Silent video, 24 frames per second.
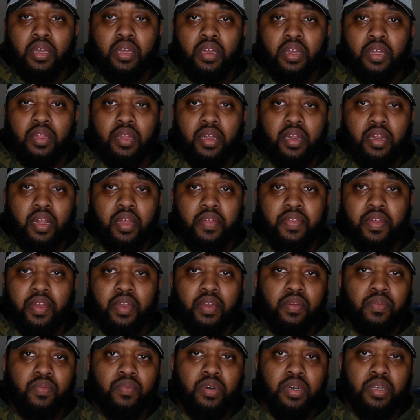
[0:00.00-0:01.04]
and that
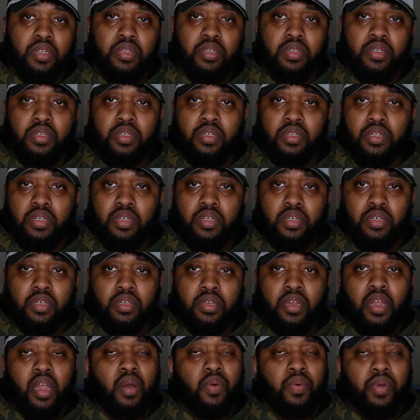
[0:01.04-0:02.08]
nothing was
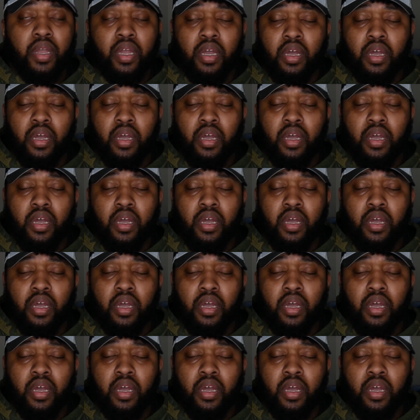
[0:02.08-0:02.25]
going